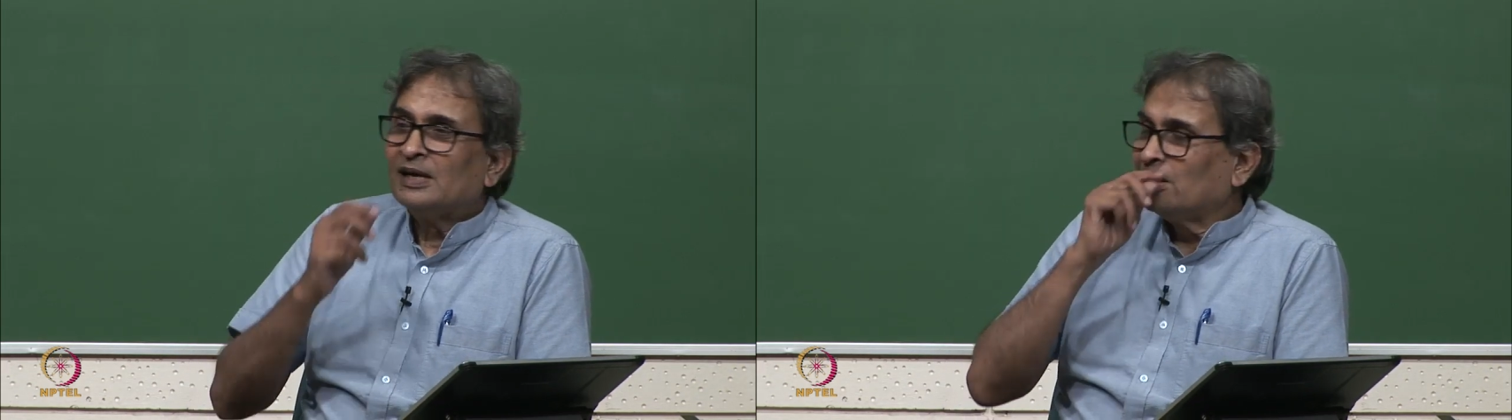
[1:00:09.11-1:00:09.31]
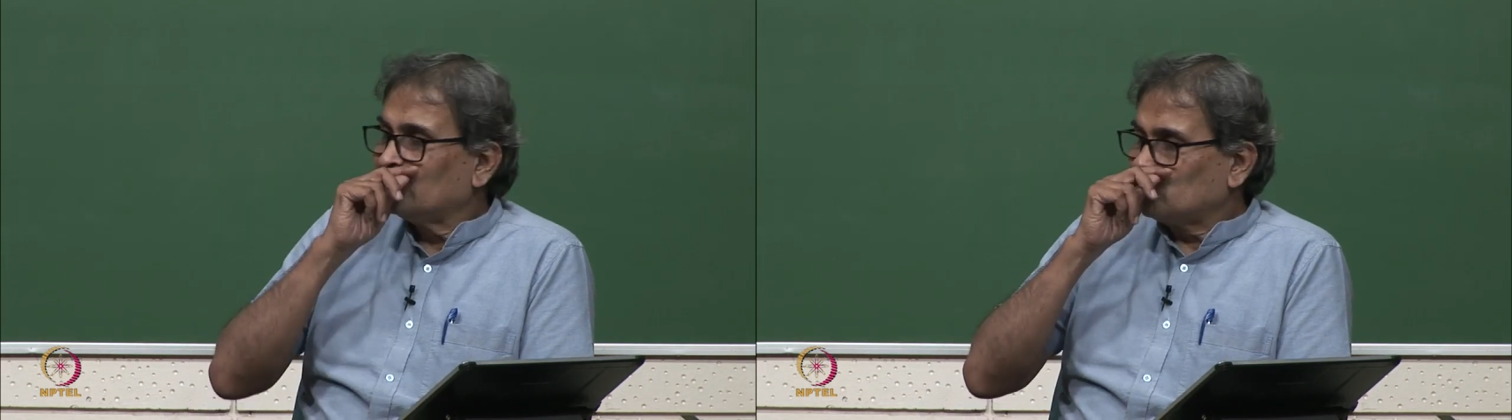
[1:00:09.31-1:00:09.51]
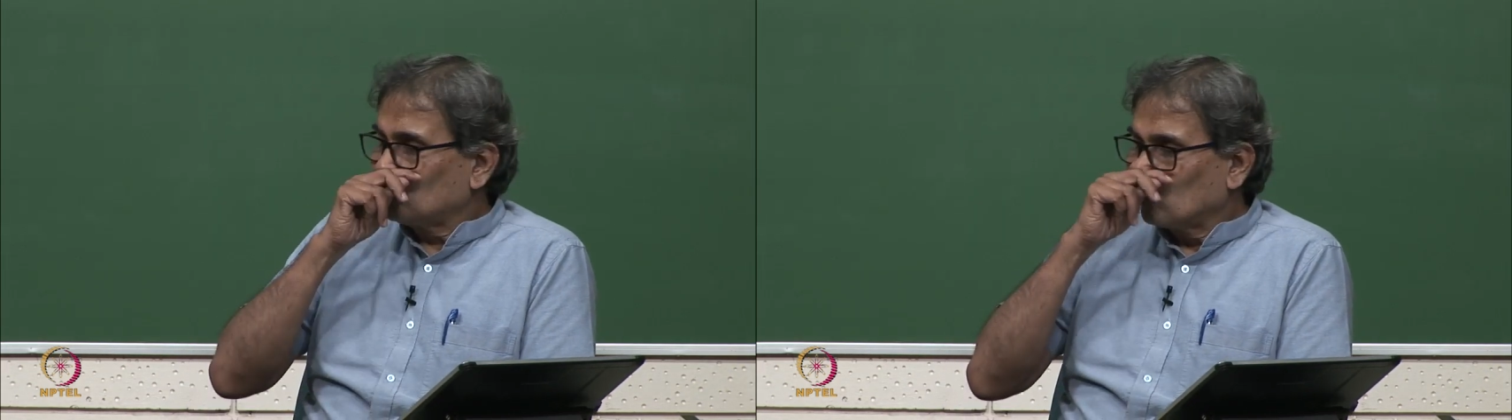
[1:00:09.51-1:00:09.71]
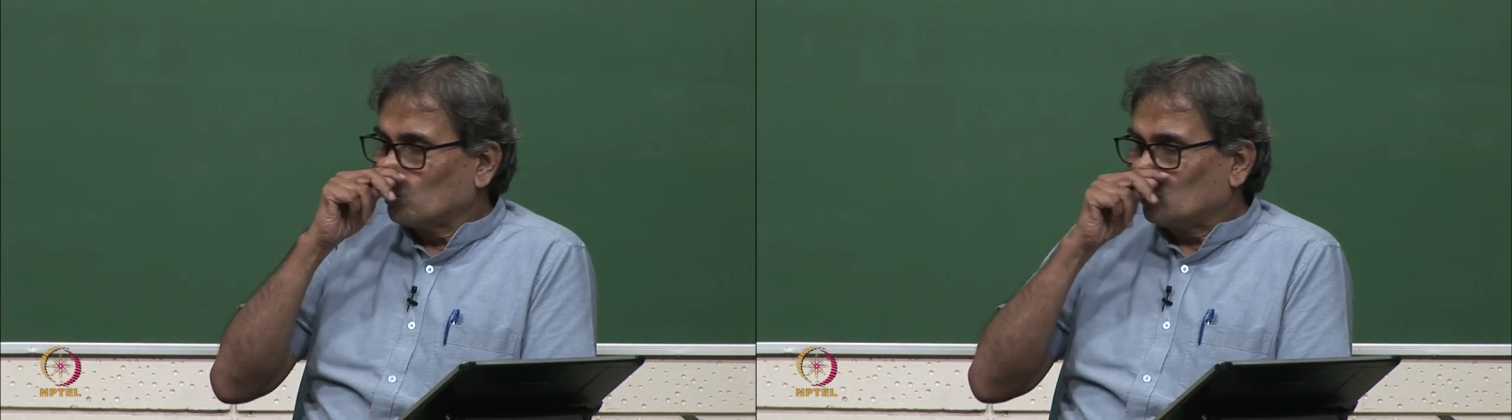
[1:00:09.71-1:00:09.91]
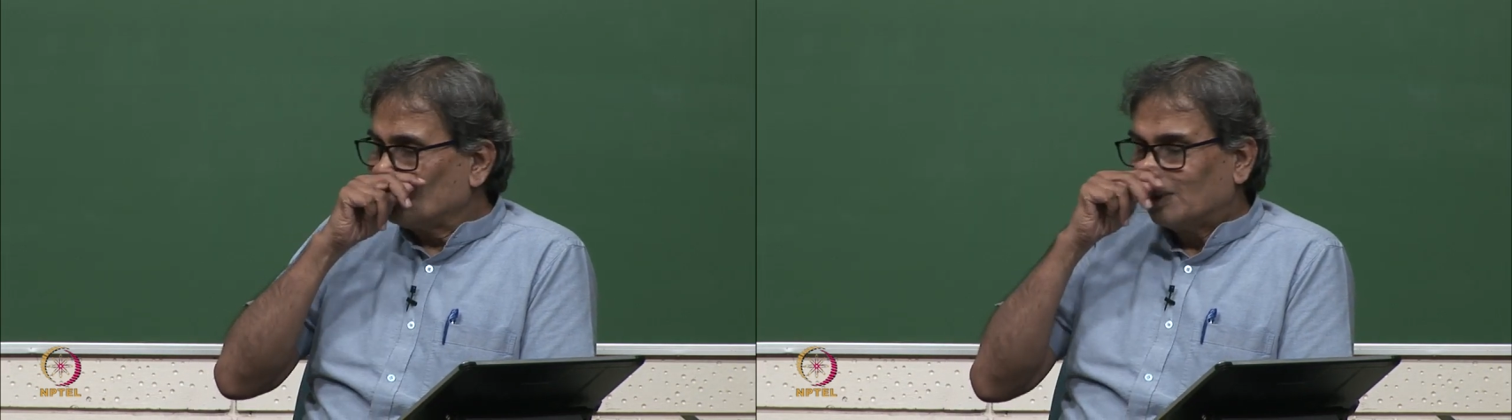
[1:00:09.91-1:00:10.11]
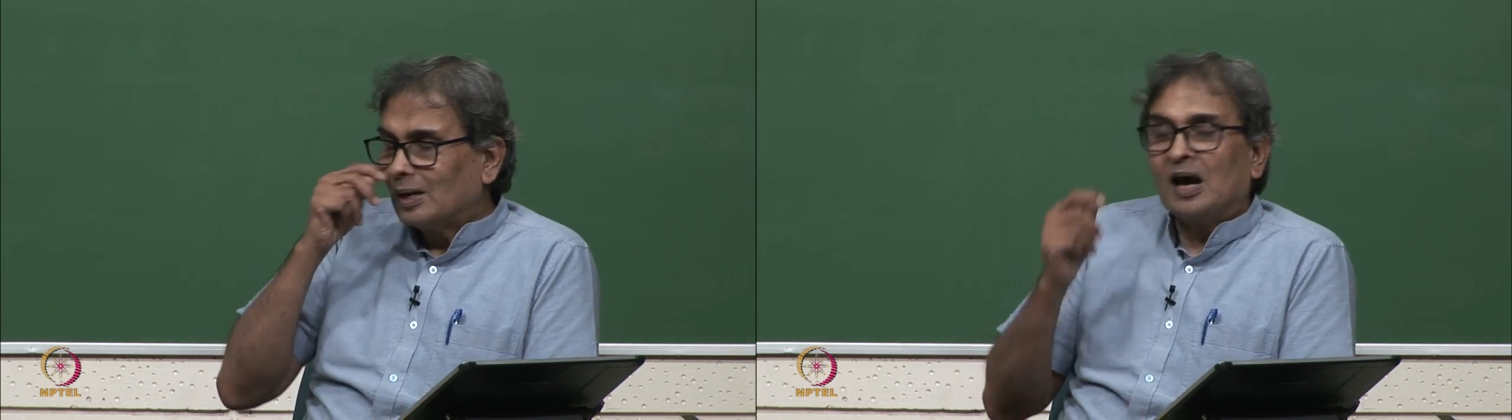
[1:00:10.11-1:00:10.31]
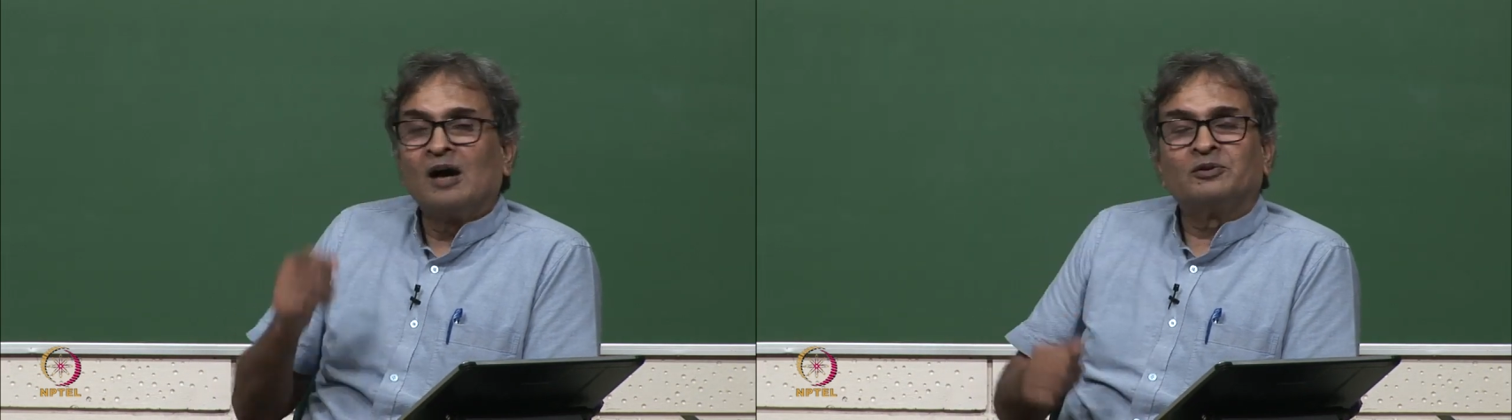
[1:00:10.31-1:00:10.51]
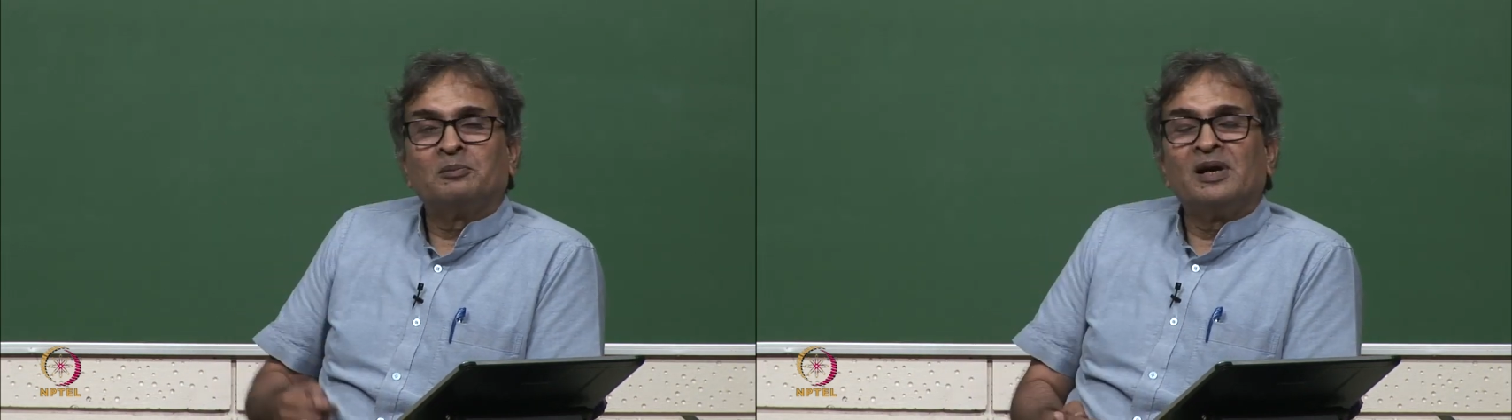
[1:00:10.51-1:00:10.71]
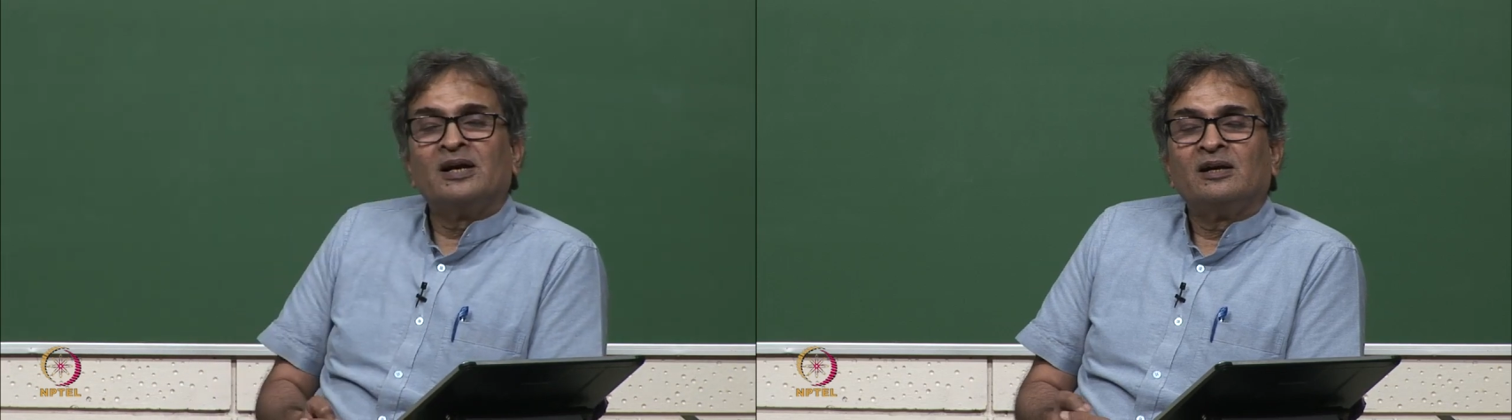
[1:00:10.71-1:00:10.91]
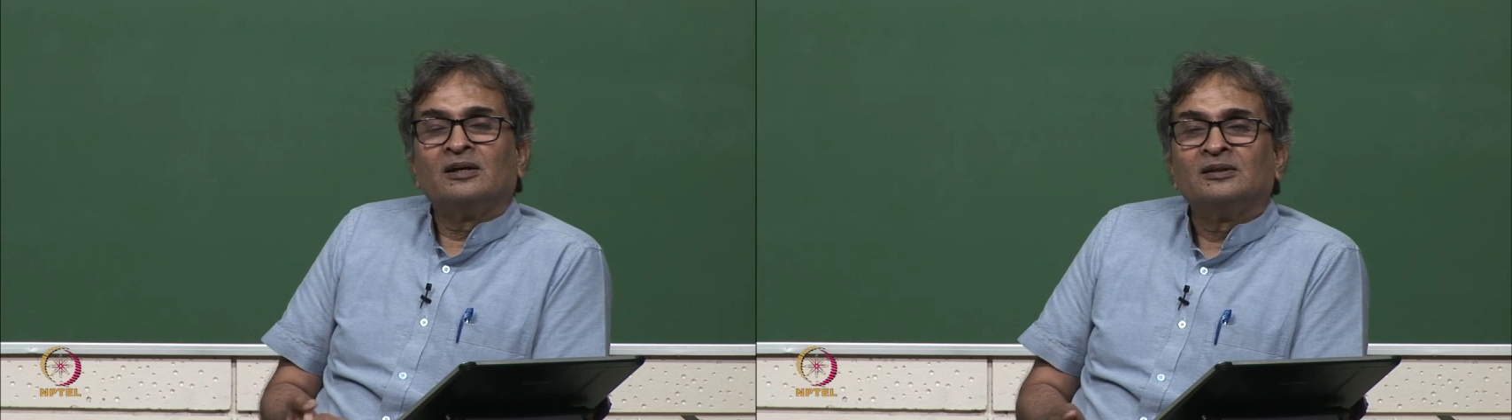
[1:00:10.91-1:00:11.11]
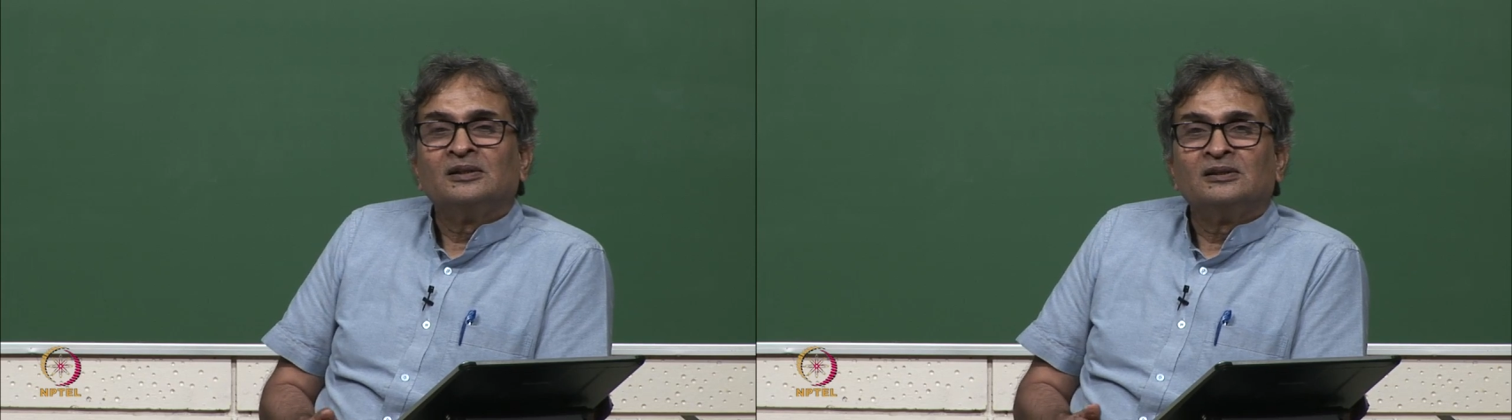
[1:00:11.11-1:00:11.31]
ensure after blending